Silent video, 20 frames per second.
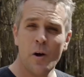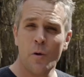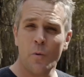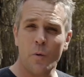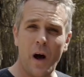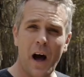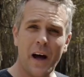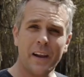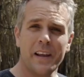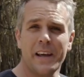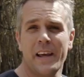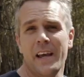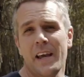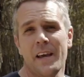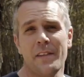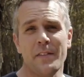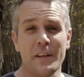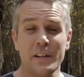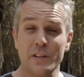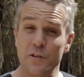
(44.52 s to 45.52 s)
Well, under
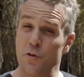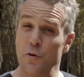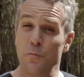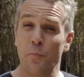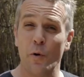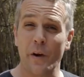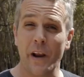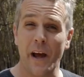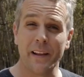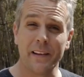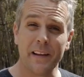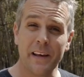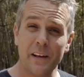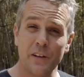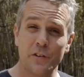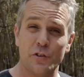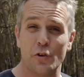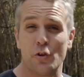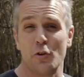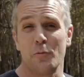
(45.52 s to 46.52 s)
here, the 2.8 litre
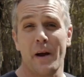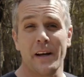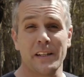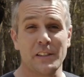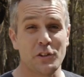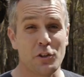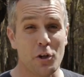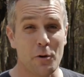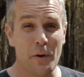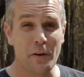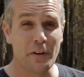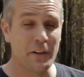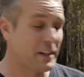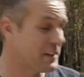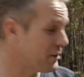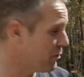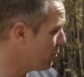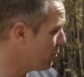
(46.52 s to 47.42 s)
Duramax turbo diesel